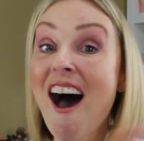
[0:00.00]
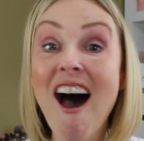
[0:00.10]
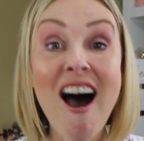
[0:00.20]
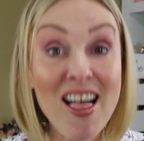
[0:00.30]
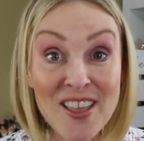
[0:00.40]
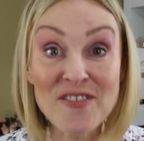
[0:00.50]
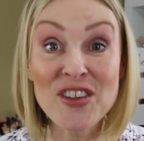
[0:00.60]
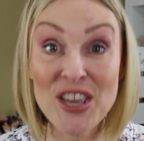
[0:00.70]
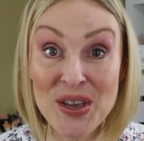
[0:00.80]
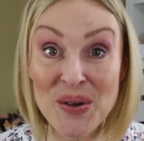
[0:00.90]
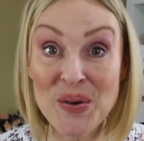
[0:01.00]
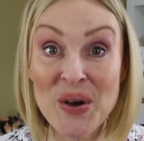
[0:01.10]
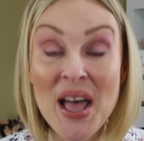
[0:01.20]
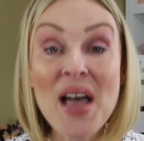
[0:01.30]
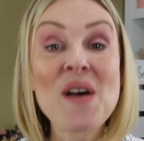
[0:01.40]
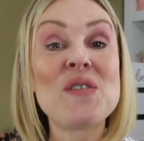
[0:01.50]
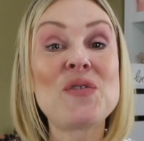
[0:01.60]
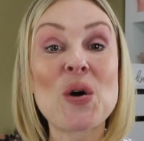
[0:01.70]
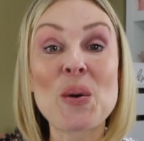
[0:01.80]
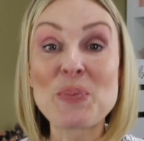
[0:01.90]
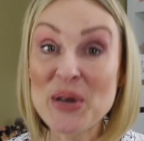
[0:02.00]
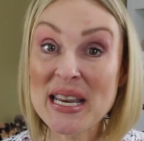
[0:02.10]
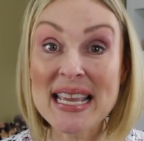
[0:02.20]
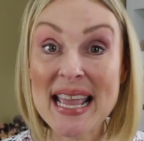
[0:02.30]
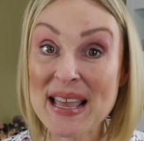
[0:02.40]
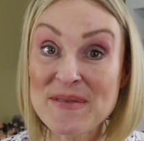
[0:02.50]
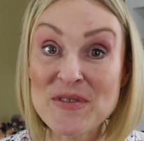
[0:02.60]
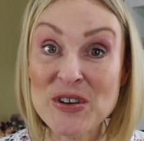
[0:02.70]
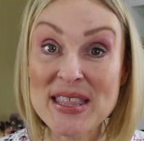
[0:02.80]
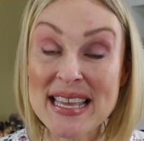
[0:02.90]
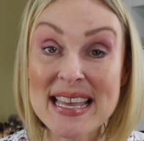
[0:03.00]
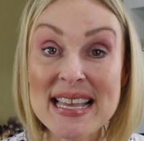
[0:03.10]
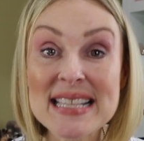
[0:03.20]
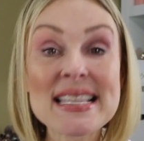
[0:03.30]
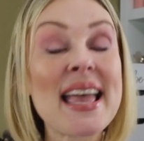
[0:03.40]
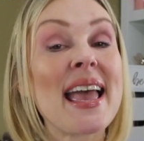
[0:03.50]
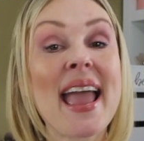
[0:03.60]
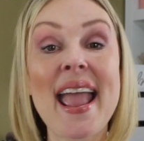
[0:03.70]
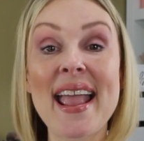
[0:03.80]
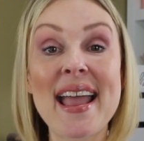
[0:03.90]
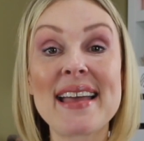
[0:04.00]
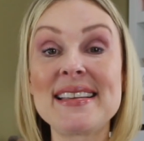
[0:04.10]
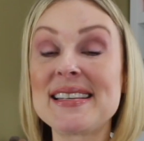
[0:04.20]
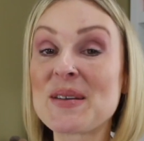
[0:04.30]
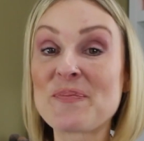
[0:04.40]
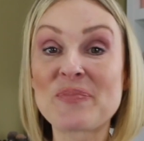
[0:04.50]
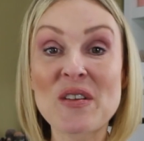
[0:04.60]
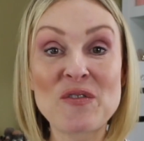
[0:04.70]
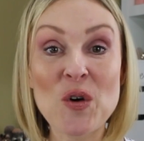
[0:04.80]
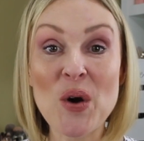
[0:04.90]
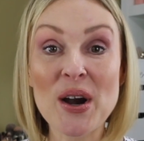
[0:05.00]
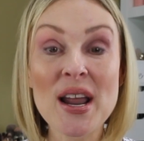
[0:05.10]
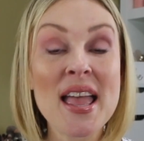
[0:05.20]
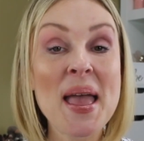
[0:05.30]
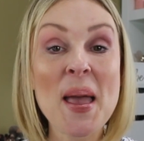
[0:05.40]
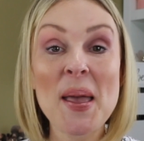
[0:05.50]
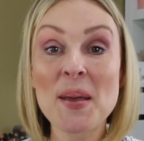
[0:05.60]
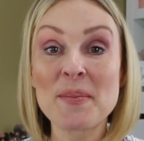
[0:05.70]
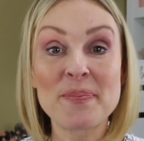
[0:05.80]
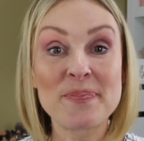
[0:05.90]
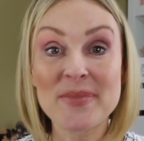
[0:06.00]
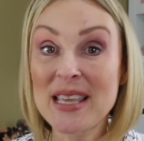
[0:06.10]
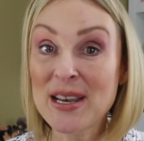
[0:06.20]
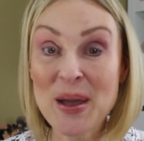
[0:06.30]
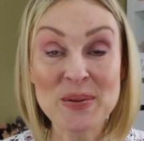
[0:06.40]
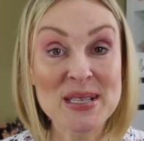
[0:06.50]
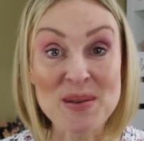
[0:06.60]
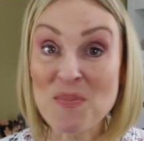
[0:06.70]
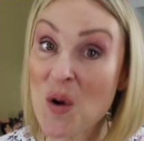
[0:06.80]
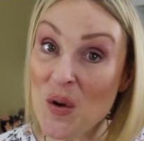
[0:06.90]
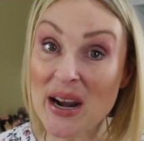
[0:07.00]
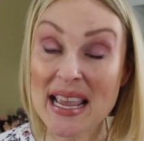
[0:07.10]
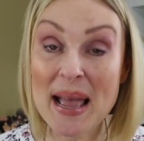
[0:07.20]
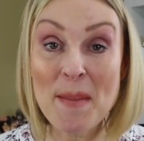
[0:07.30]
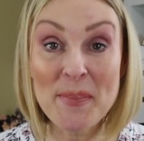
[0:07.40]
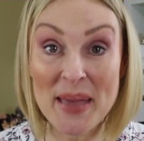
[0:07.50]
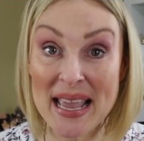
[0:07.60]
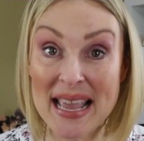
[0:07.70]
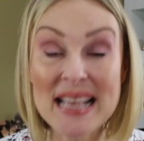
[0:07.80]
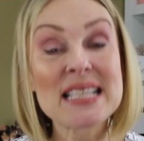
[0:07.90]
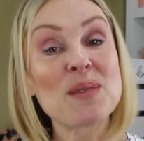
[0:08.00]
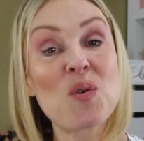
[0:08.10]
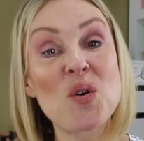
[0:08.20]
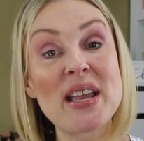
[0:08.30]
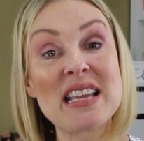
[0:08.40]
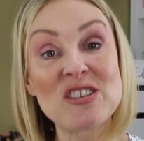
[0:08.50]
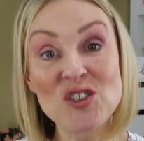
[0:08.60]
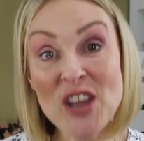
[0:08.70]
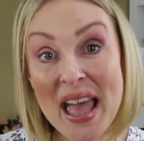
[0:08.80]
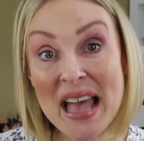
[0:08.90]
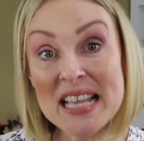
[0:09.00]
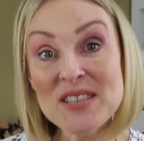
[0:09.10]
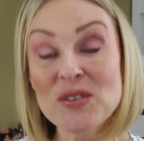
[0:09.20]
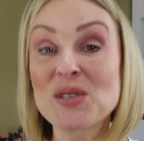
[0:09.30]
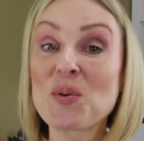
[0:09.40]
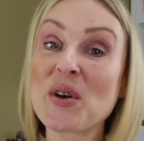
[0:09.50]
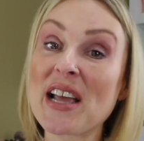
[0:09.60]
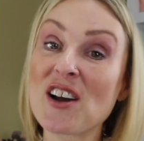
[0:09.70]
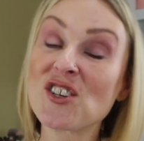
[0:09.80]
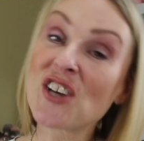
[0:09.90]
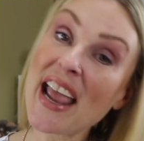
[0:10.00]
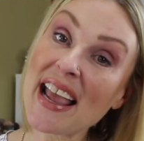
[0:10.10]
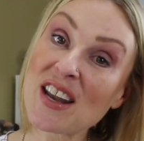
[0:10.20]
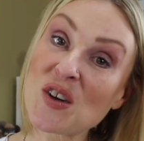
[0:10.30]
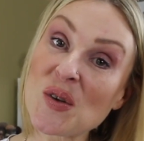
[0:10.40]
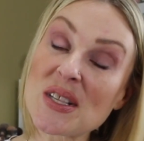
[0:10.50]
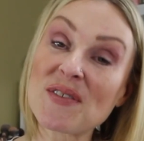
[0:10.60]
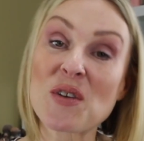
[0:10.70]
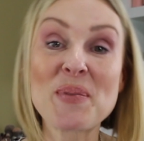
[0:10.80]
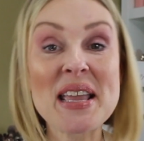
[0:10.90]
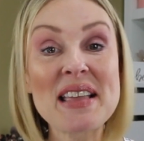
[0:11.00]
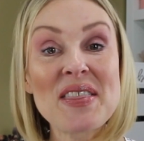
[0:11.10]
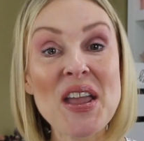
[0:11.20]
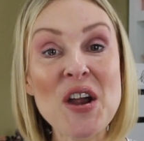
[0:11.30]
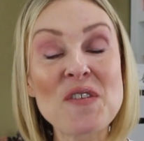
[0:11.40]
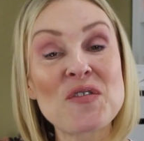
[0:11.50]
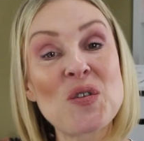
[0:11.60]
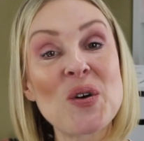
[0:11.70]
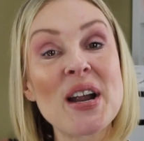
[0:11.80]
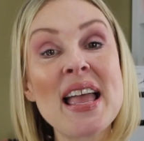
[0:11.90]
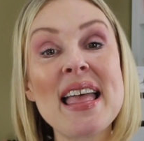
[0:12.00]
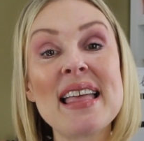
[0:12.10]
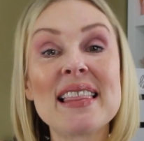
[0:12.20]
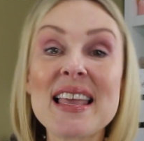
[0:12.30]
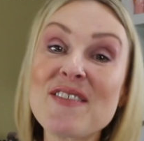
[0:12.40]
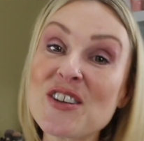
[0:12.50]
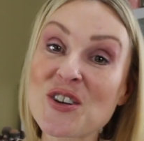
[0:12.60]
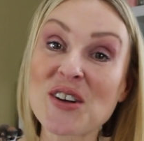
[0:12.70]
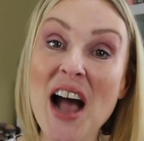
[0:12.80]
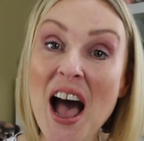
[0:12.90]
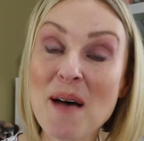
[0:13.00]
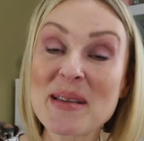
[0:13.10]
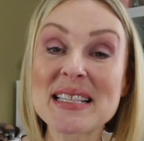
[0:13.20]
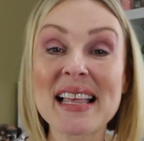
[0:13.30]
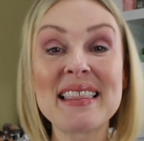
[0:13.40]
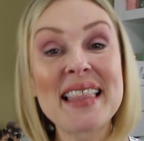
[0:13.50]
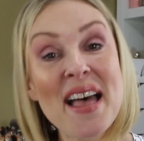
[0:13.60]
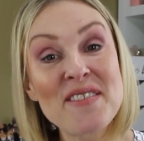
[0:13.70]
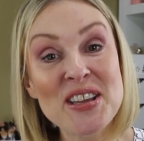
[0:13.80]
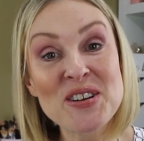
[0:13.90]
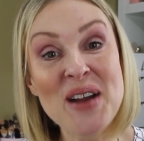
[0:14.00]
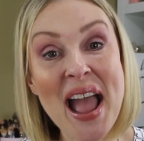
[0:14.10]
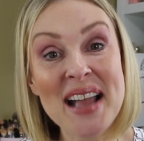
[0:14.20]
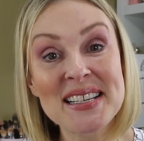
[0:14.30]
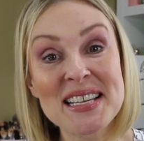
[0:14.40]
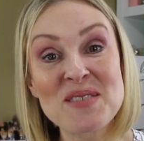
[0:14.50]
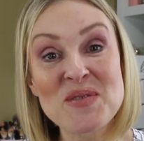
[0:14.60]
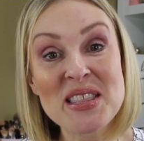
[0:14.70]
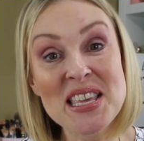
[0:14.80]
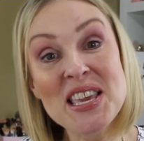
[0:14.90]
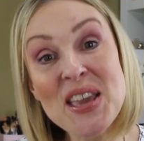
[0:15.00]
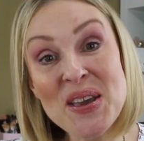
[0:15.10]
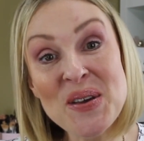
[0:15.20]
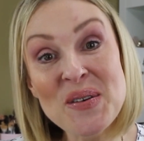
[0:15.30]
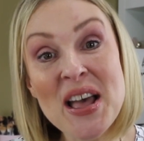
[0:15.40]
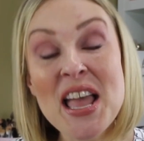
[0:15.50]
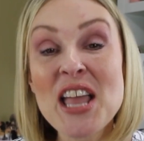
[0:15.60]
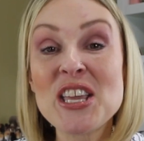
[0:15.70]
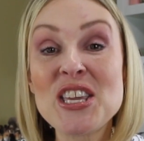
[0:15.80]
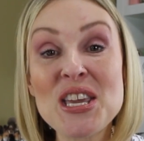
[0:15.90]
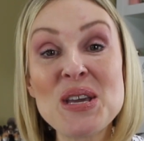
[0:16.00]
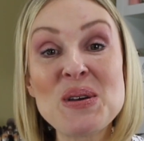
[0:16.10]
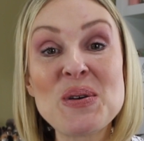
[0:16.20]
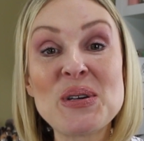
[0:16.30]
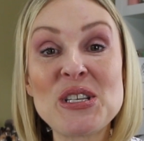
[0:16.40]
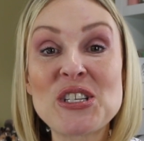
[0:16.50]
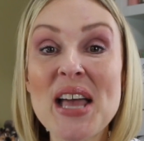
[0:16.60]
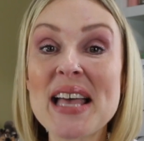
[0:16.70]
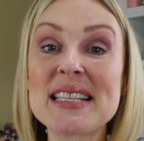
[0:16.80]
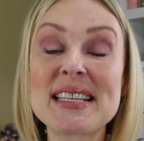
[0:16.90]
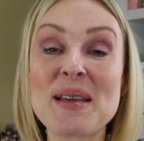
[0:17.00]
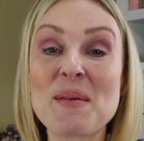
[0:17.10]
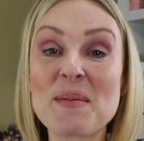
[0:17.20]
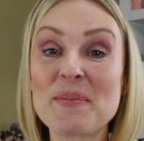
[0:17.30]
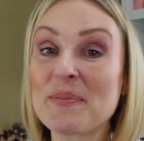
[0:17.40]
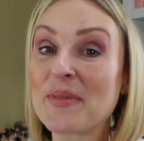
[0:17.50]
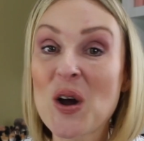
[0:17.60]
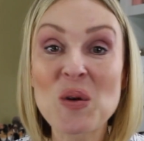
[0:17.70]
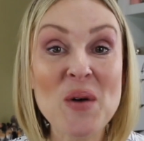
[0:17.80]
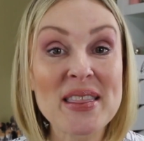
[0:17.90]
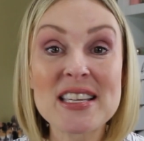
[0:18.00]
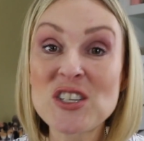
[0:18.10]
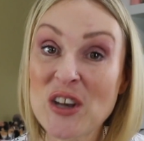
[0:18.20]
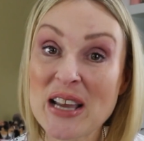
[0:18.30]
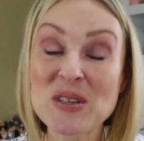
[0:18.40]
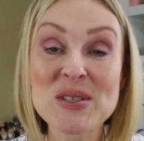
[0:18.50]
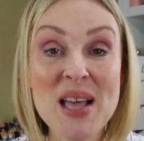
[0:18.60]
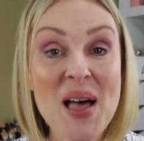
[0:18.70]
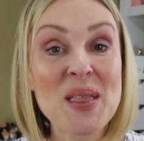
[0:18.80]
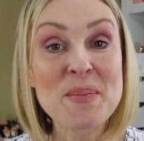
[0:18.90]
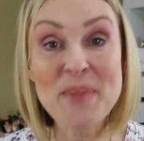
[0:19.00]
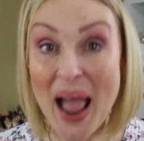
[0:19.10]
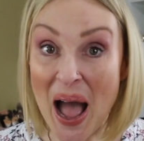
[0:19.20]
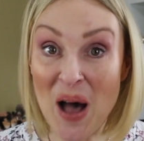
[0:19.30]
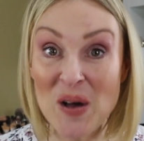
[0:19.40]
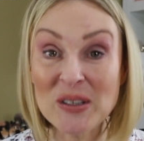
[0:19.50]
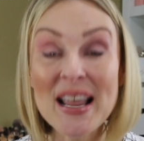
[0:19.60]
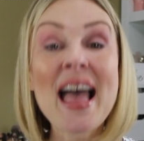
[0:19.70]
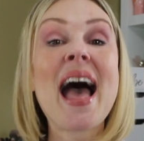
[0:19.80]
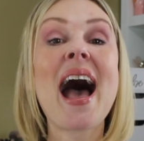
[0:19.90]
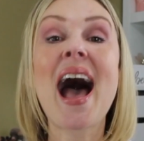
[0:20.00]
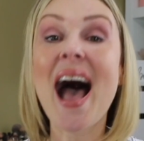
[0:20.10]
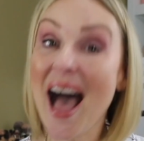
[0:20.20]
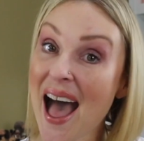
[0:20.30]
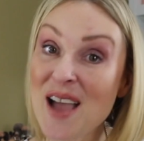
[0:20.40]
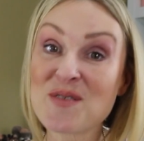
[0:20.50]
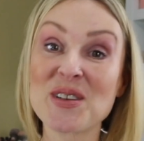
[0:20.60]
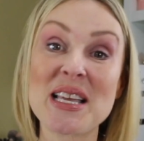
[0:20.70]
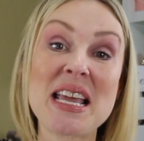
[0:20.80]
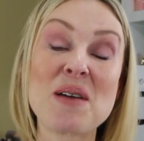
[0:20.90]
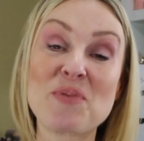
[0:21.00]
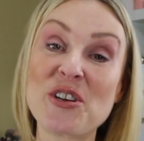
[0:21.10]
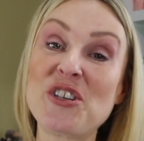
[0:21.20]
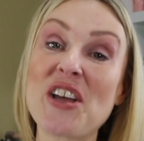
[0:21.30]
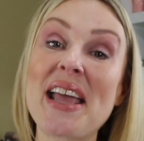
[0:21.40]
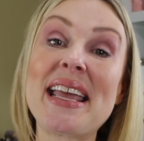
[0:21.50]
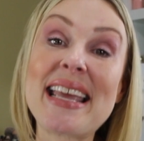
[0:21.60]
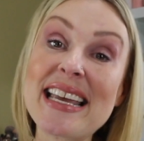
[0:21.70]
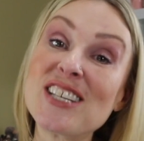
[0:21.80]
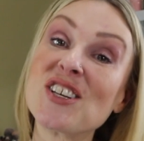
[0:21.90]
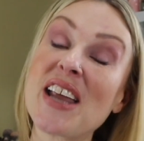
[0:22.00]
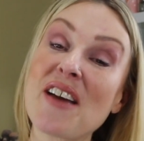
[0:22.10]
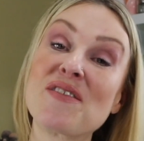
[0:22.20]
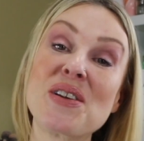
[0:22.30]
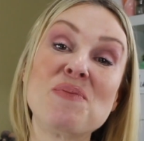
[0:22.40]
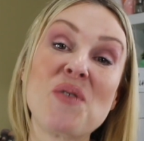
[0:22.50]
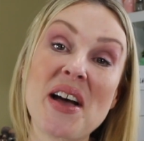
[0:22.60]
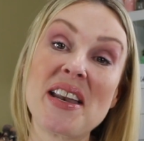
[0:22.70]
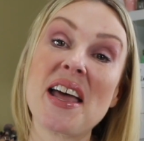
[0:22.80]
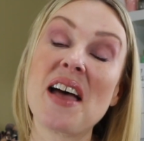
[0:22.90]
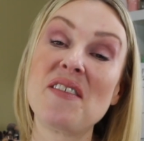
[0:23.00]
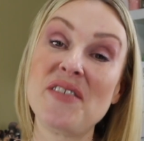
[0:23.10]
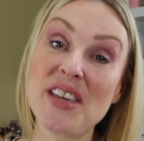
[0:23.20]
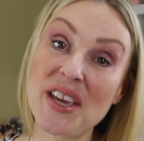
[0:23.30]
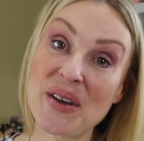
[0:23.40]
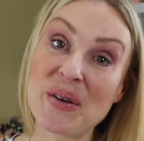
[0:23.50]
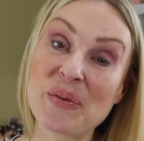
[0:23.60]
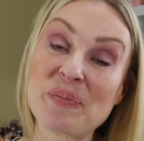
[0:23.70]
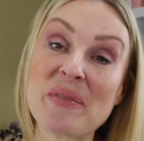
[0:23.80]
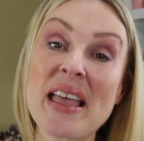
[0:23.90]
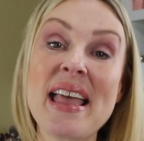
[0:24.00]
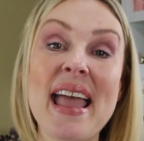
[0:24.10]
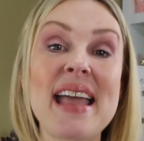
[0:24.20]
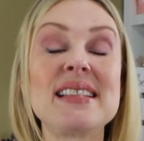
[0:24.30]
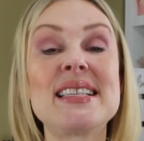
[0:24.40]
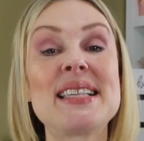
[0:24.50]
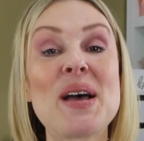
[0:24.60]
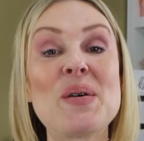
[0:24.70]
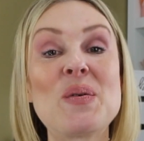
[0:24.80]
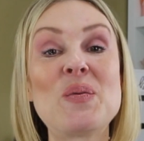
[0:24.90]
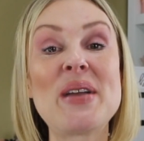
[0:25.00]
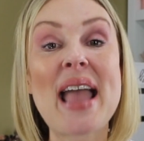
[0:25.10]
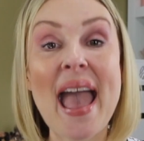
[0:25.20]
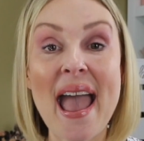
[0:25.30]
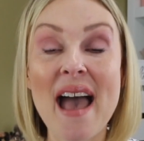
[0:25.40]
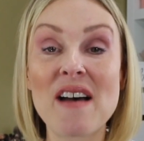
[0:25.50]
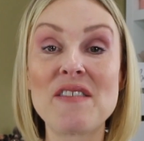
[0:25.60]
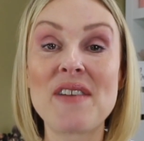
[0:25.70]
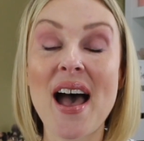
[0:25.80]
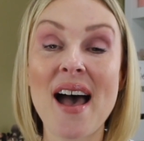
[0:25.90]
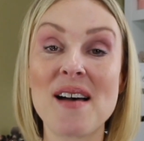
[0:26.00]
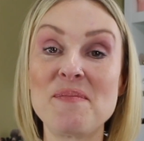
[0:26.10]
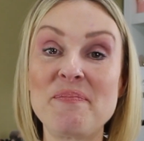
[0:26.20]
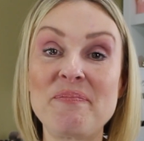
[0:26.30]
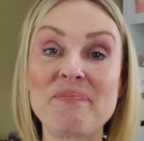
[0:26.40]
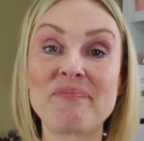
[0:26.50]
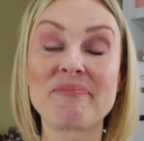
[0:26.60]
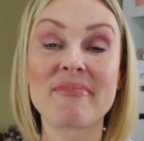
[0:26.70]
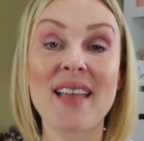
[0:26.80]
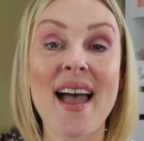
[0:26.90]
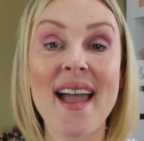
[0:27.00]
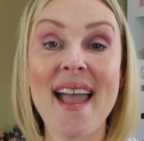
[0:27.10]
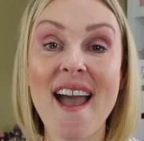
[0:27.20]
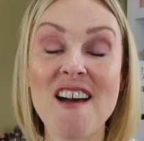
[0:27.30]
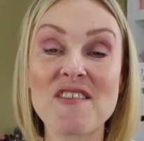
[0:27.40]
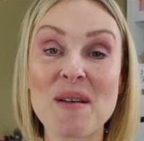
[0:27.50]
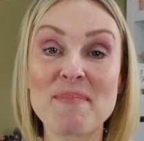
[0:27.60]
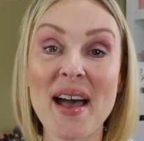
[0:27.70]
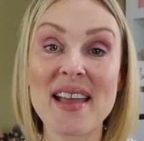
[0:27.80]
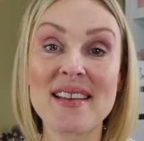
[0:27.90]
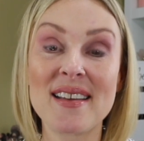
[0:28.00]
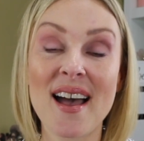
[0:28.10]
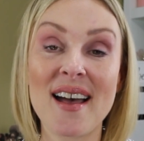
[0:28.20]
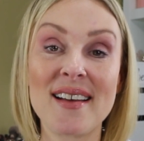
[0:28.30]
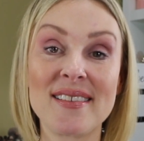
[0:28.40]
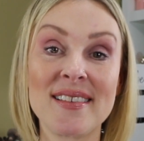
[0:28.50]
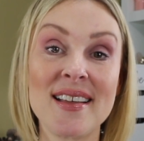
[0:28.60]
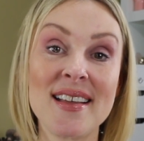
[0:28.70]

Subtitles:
all of you for putting in for this and for, you know, supporting me, supporting Jess, for supporting our channels, for being there, for leaving your comments. I love interacting with you. You just are what this channel is all about. I really appreciate each and every one of you. And so we have, I have my